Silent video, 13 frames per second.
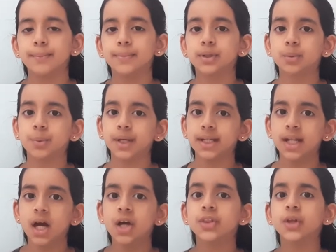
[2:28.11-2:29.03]
between
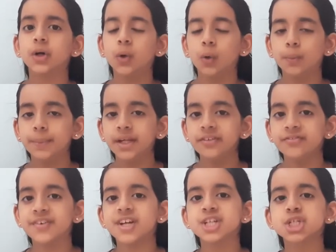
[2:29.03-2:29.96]
the Goby
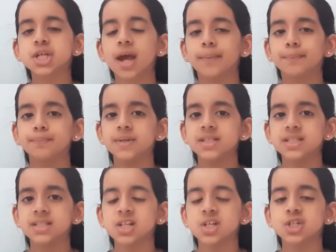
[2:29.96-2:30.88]
fish and
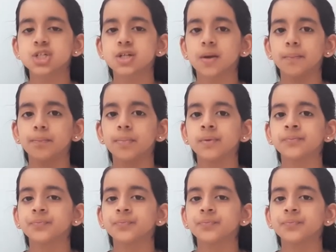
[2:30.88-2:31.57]
pistol shrimp,